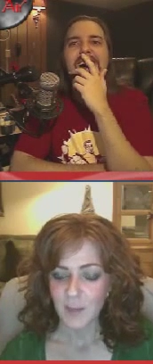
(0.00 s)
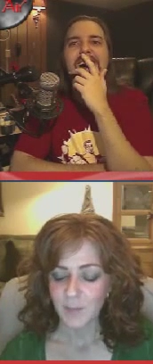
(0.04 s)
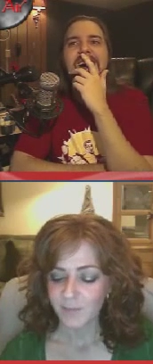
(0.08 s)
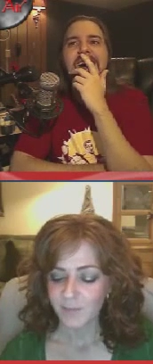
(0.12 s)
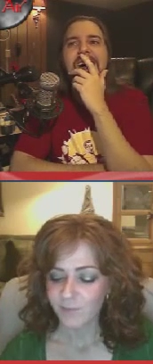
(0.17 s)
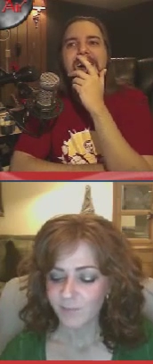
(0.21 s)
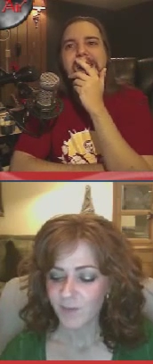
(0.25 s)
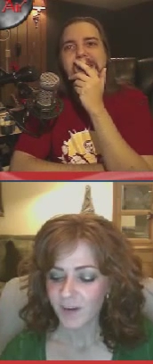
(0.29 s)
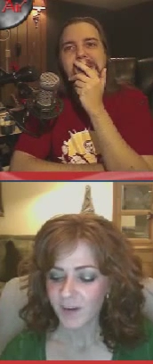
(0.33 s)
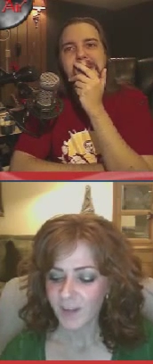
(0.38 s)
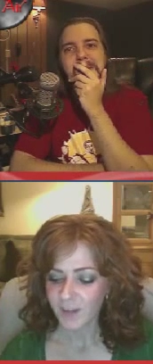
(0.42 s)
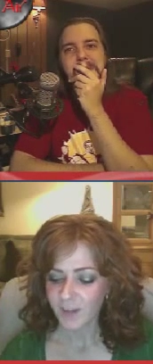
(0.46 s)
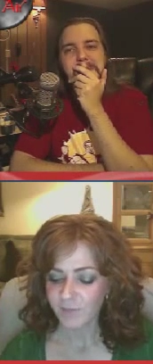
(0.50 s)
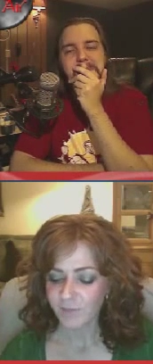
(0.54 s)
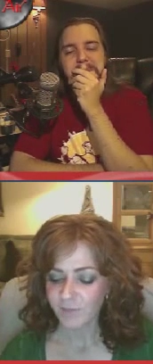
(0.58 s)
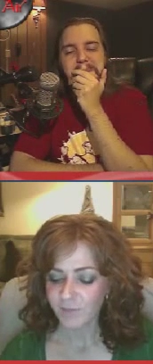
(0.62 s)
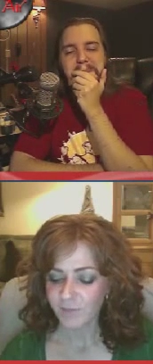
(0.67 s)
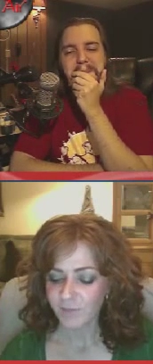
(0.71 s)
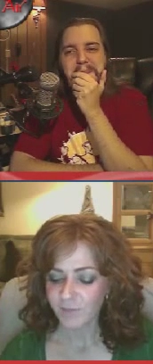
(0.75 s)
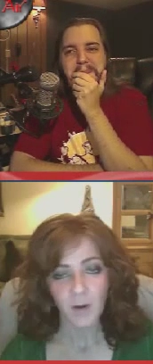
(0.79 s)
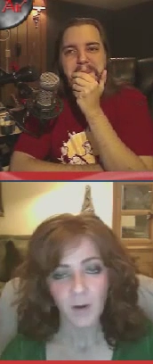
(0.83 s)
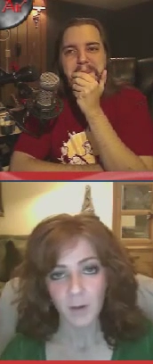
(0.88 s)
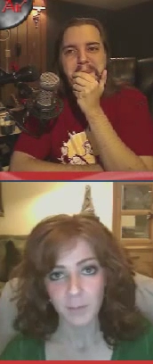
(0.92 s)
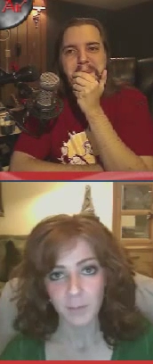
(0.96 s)
Speaker 1: famous
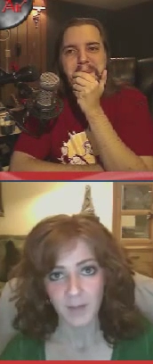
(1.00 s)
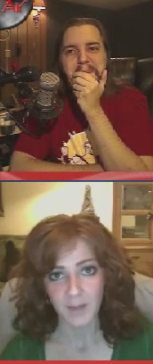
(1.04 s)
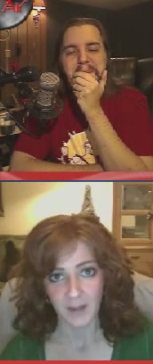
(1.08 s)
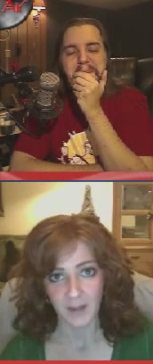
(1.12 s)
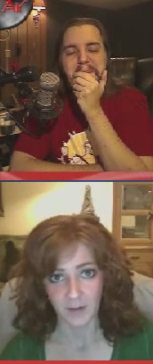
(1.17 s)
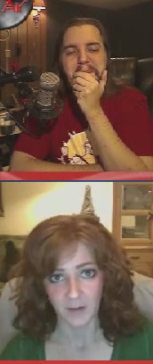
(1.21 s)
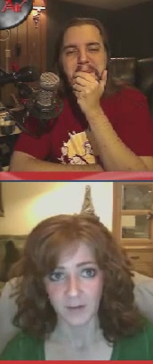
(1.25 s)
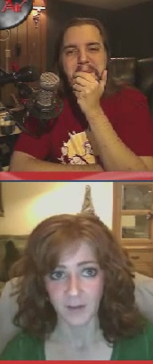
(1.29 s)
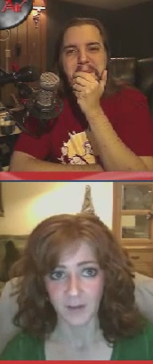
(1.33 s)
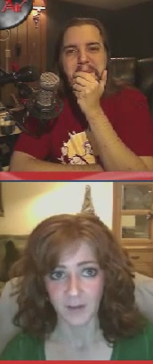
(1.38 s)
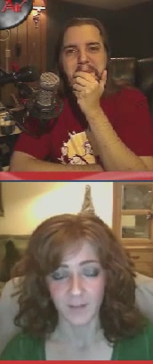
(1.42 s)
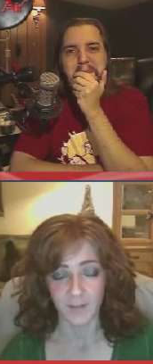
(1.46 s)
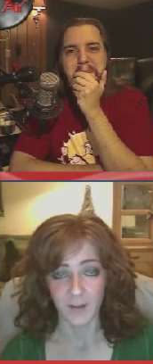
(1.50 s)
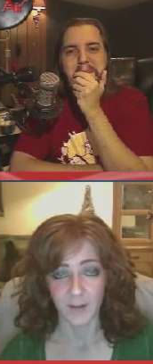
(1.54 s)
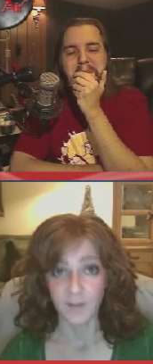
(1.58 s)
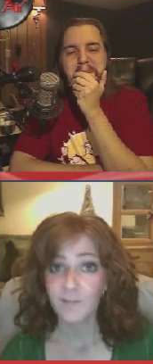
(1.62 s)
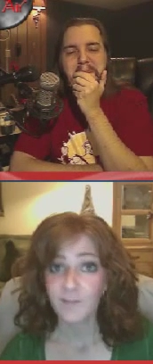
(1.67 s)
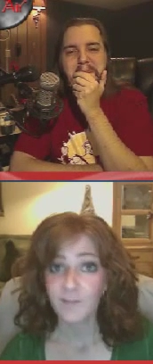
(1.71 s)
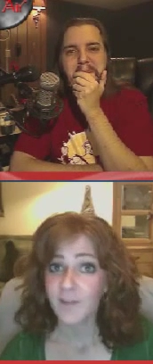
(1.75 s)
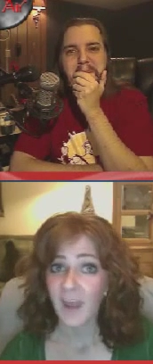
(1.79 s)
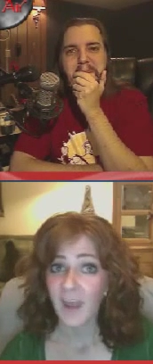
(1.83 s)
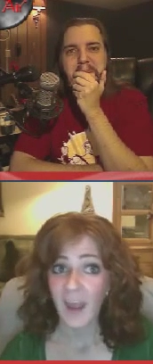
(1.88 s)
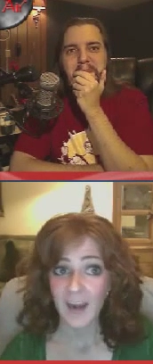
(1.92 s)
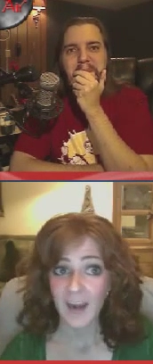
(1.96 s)
fucking oh. football player
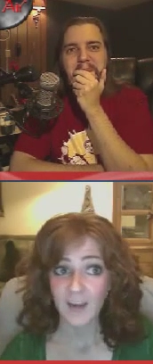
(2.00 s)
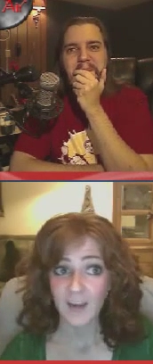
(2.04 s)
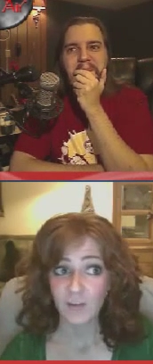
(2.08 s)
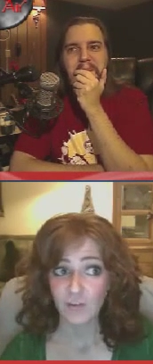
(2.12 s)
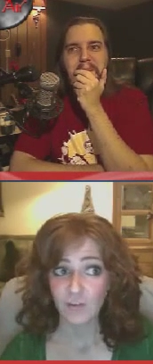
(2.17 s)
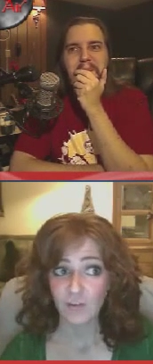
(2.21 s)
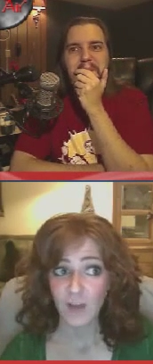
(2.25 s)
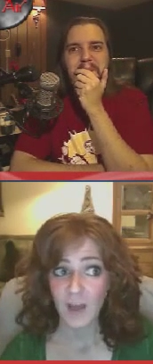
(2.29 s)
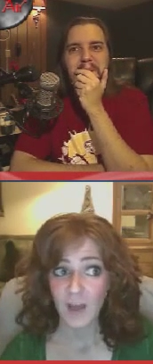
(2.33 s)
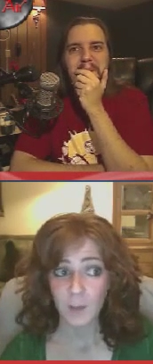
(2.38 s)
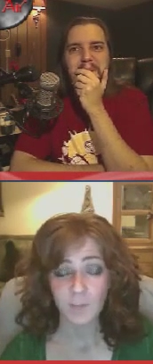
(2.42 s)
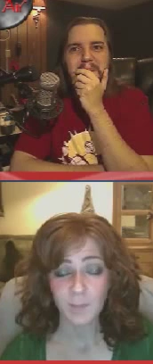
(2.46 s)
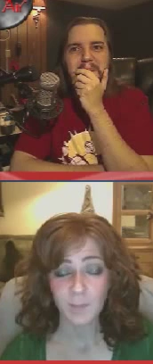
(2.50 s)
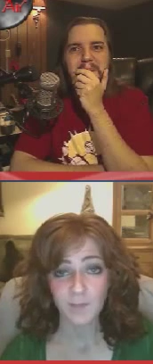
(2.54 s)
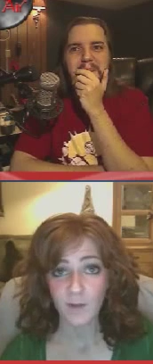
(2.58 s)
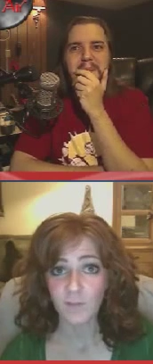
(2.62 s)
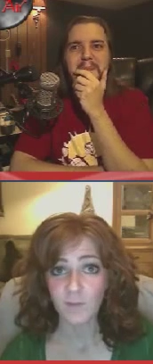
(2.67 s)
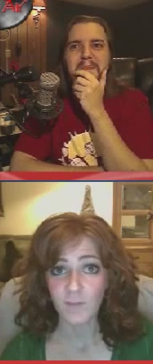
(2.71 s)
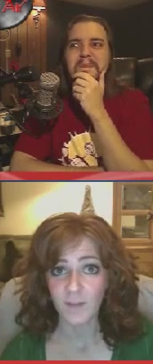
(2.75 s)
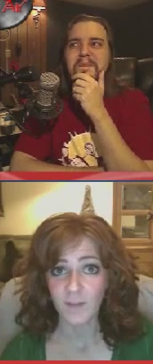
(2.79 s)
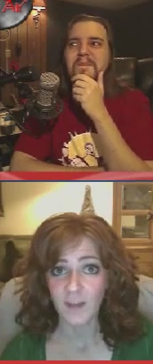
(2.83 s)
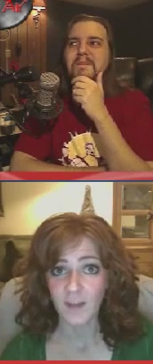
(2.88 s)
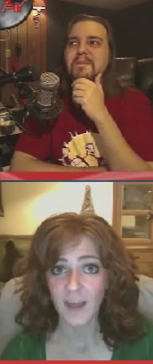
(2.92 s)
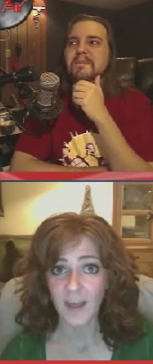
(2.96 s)
did this, and he shot
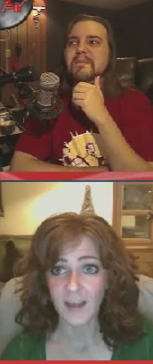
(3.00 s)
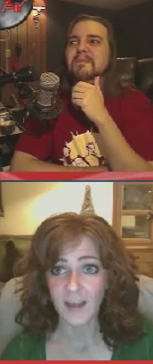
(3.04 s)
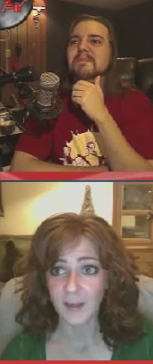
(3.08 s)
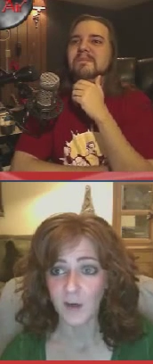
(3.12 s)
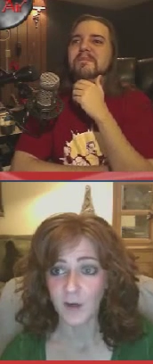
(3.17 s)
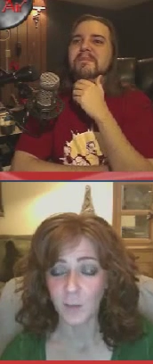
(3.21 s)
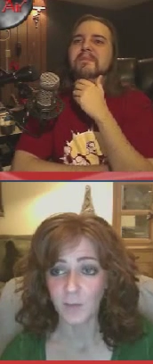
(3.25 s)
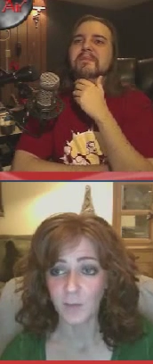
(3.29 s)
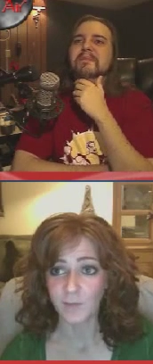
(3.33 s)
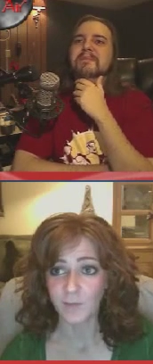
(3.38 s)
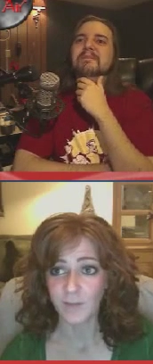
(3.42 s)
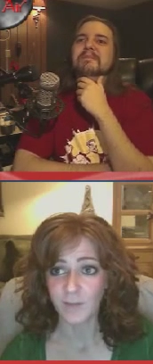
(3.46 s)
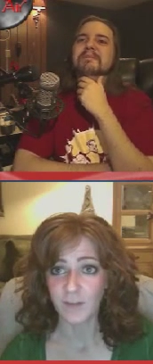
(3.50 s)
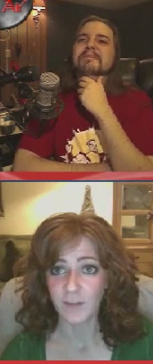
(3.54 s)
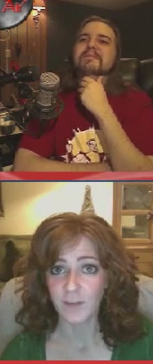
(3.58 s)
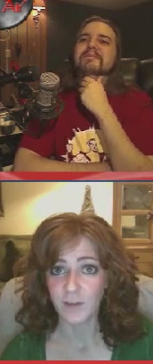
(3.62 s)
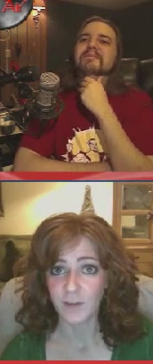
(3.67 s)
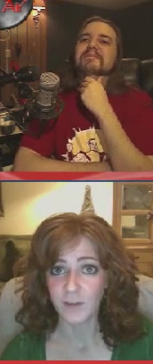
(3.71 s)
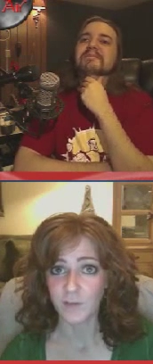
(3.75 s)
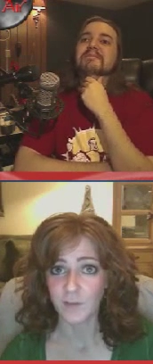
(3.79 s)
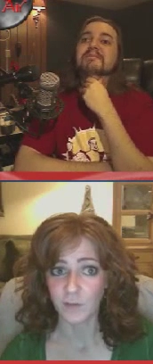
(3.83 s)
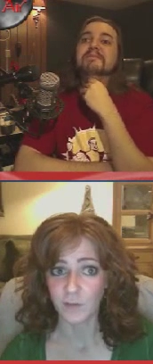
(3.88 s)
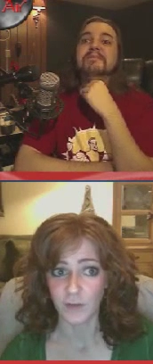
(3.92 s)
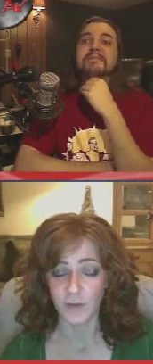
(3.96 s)
himself in the leg and
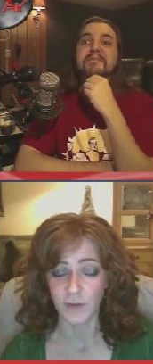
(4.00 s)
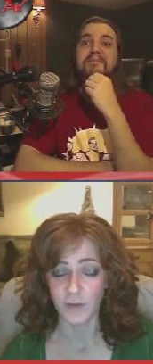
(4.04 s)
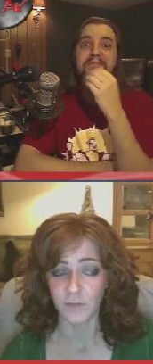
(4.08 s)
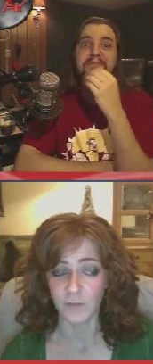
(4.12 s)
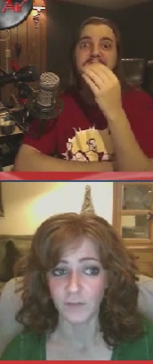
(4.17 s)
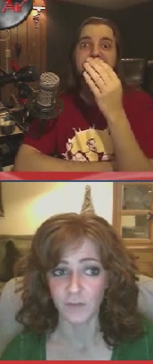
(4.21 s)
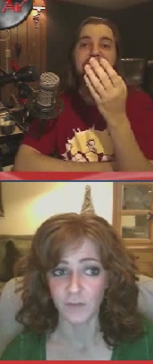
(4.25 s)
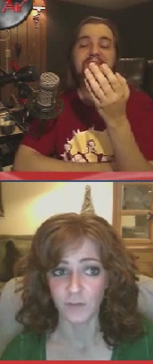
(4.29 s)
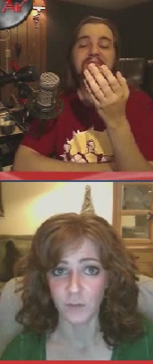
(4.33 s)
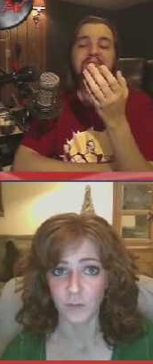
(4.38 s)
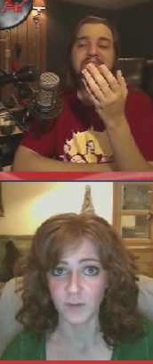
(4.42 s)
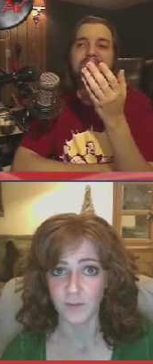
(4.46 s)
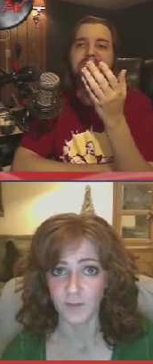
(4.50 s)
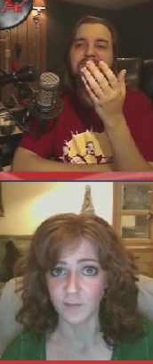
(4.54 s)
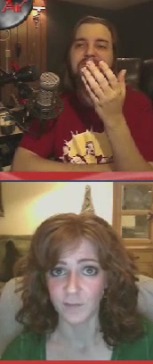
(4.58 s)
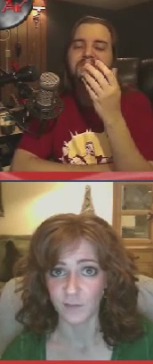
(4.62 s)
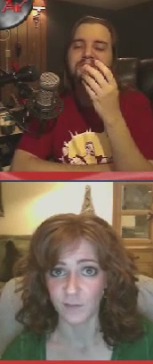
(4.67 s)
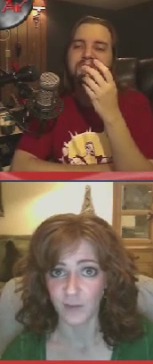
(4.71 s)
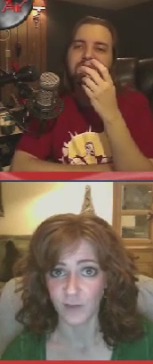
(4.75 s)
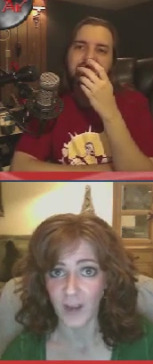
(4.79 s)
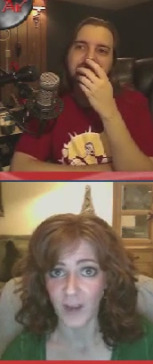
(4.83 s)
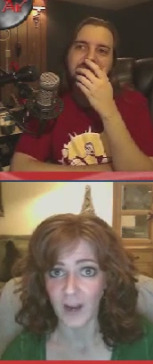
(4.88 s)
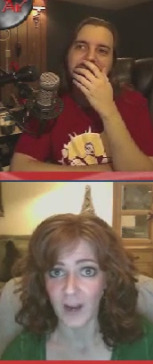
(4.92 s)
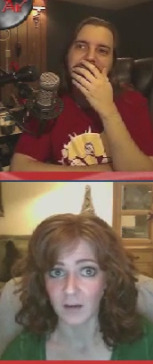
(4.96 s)
almost ended his career and did
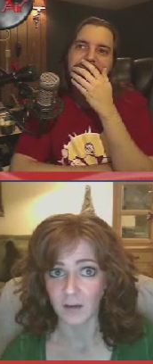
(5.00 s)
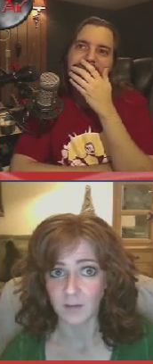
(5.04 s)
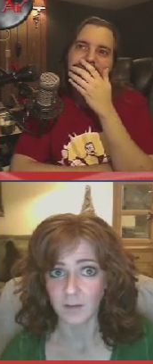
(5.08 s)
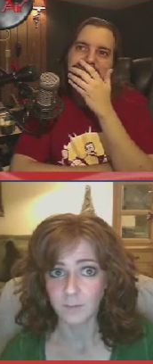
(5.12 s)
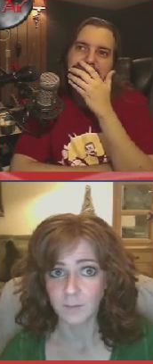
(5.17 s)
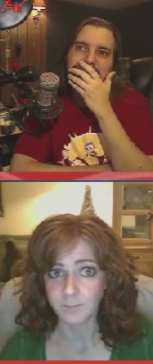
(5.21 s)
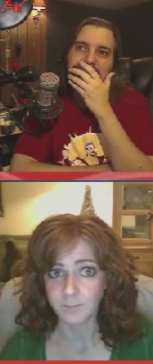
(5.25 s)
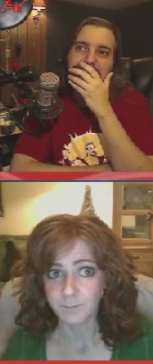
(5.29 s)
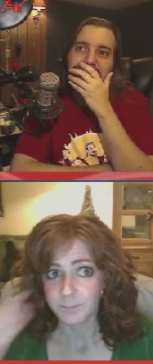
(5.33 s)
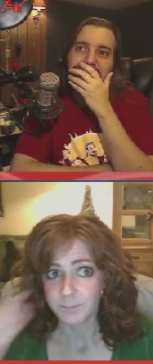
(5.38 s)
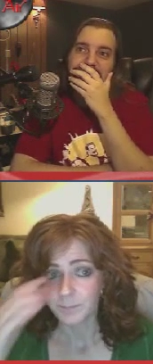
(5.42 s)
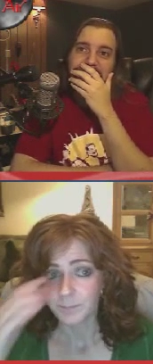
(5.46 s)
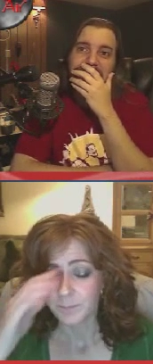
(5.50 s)
two years in jail.